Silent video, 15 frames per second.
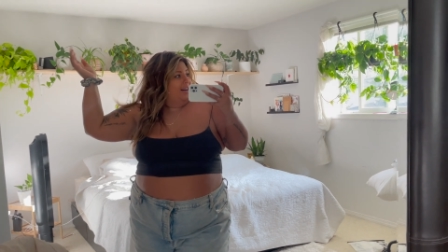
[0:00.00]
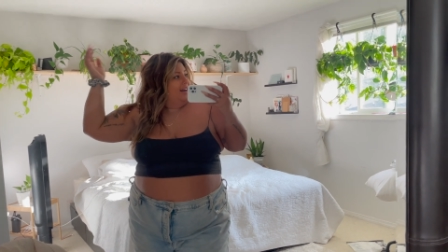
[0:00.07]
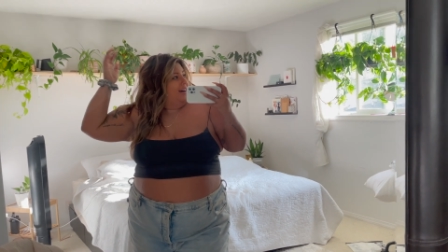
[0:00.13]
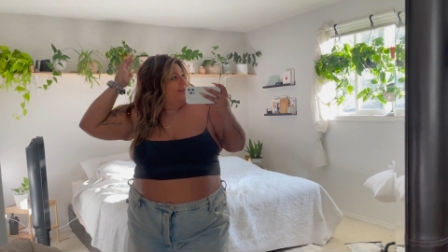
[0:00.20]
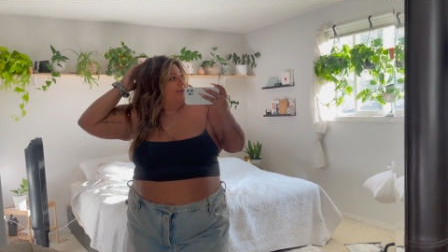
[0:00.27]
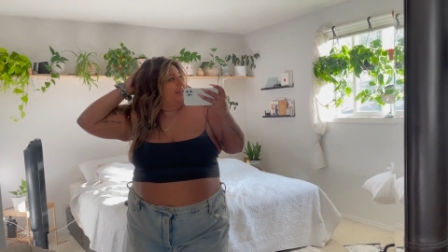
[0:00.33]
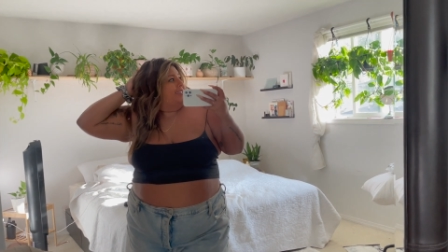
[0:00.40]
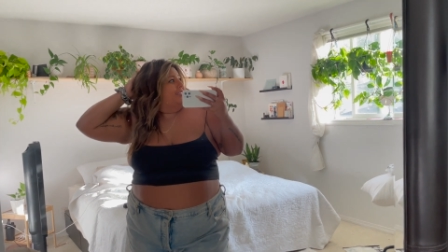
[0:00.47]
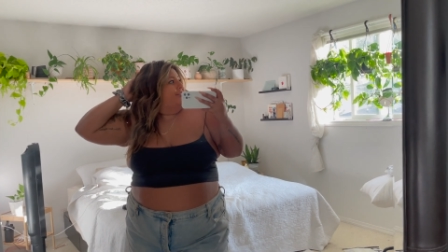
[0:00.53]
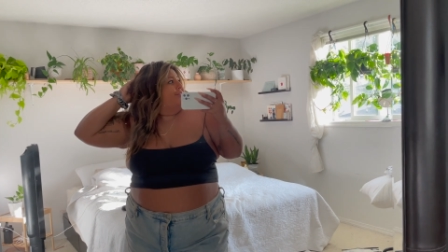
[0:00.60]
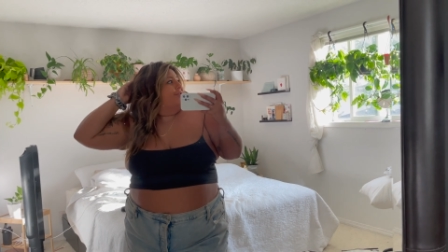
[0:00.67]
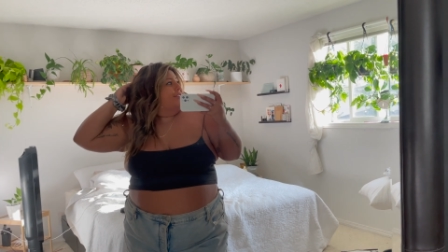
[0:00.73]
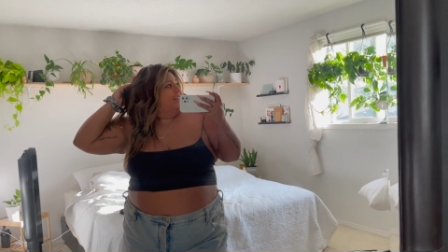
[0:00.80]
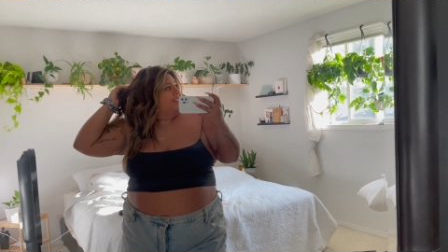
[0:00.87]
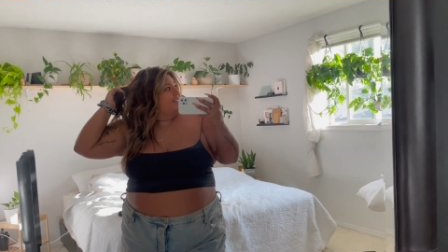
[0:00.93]
Um, I did
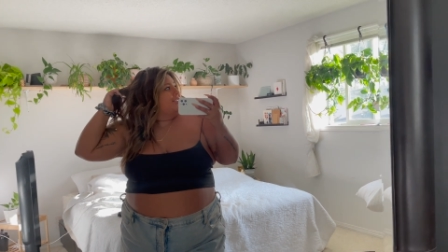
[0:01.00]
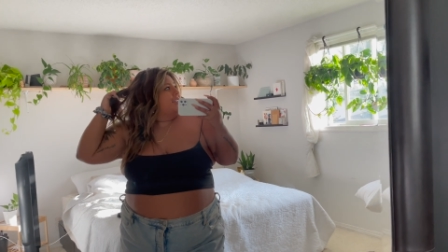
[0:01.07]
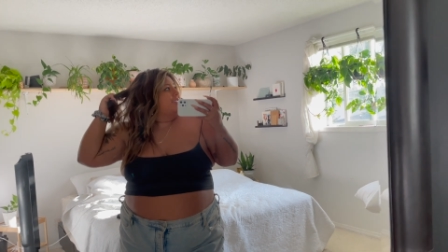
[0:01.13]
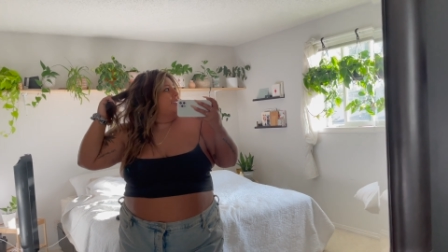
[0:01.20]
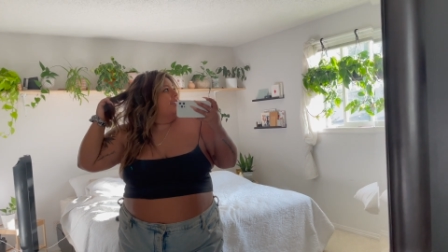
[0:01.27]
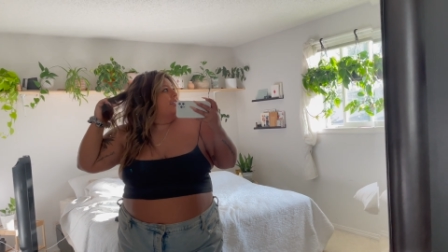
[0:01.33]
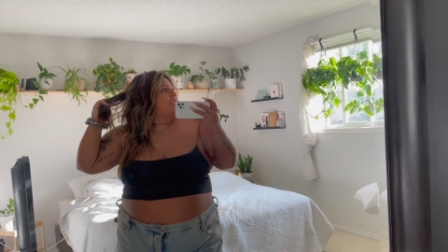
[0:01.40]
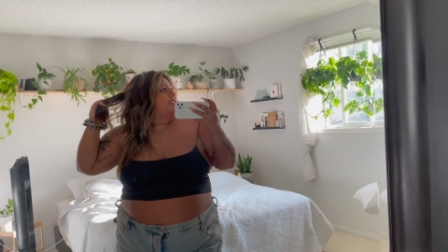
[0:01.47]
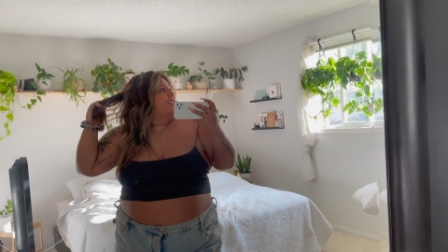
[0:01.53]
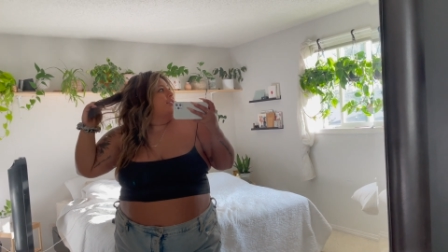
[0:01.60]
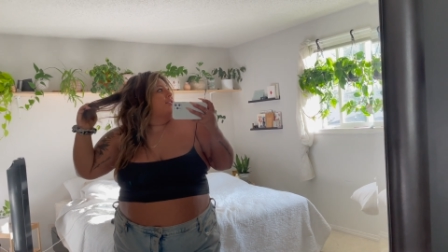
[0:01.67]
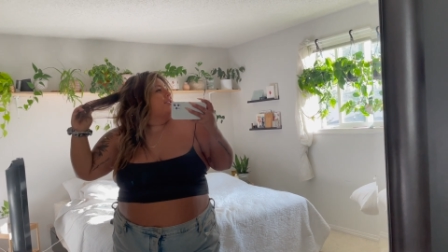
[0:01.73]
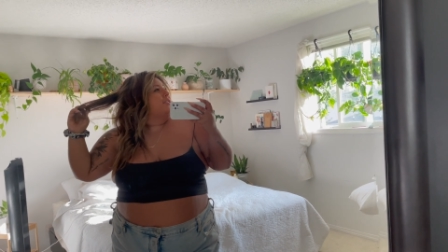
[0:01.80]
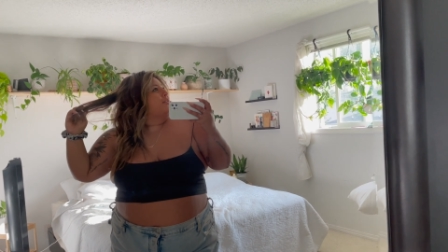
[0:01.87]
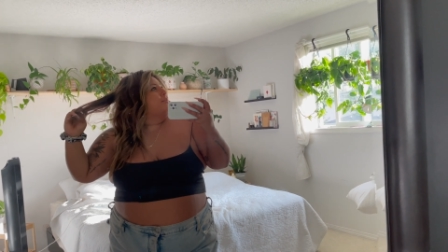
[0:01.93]
finish last night.
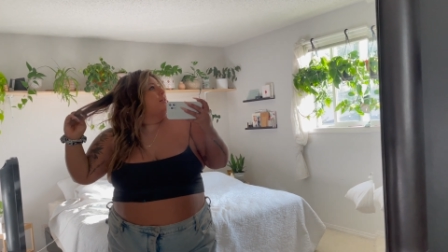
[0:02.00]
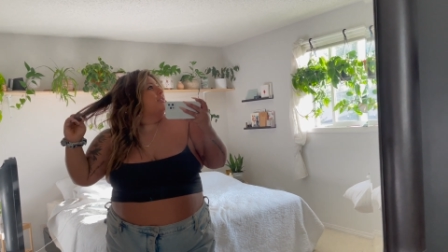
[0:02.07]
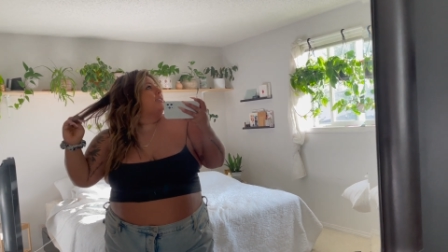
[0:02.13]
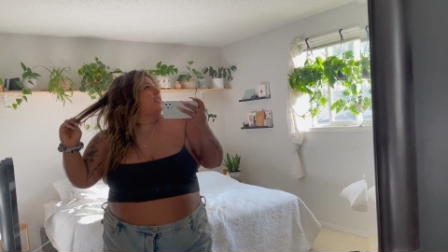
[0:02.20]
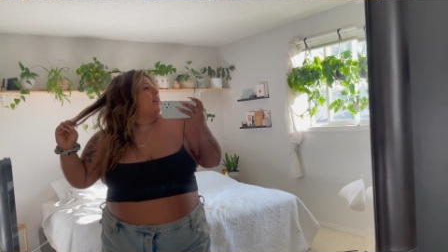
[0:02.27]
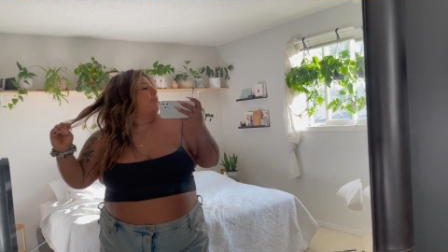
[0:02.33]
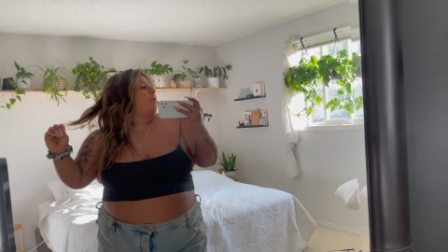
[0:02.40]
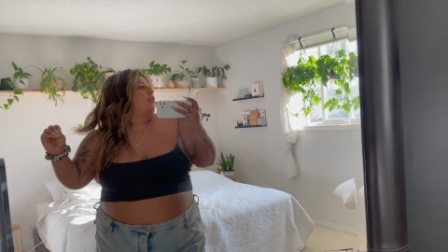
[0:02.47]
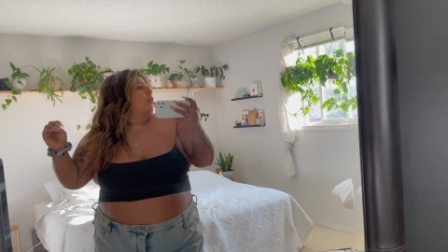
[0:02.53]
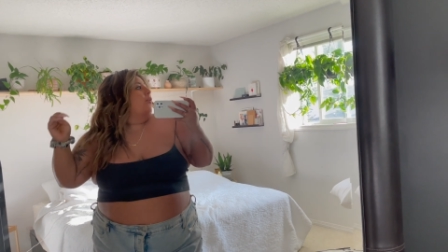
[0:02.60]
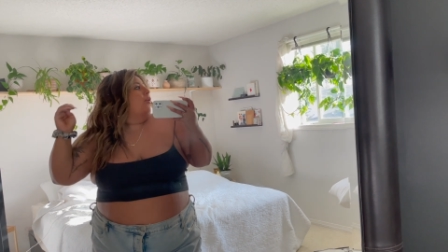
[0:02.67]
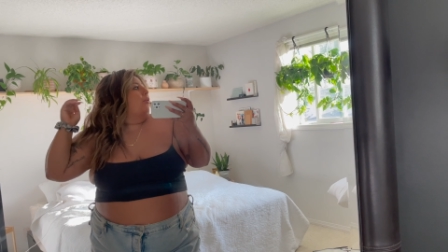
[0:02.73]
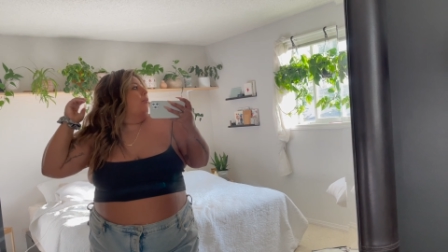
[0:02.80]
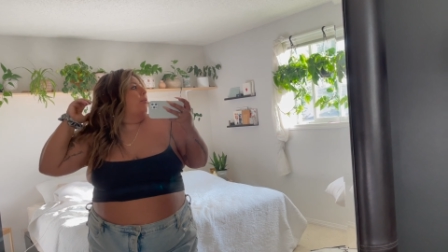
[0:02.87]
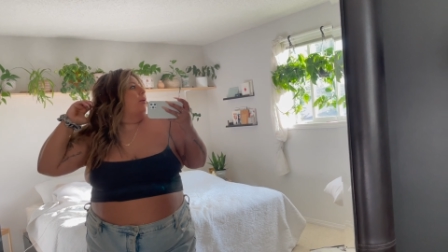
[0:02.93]
There's still a piece of tape on the
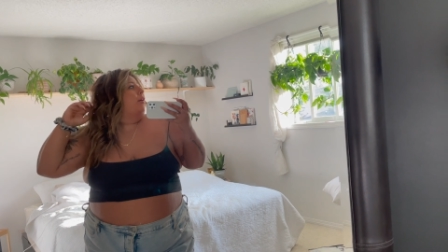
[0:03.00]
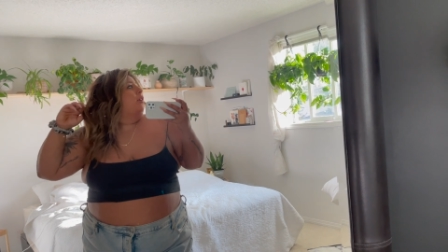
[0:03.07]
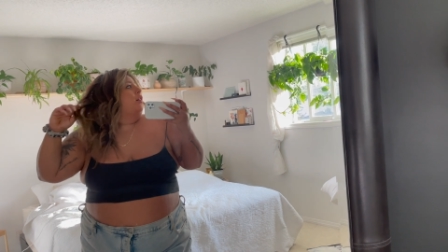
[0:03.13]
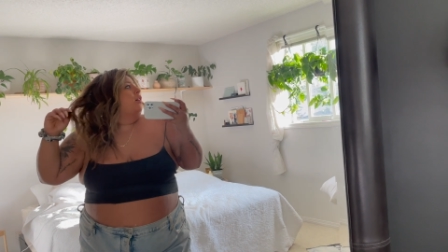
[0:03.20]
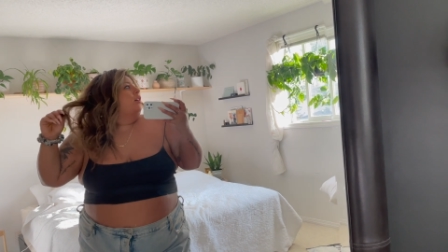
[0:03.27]
wall, but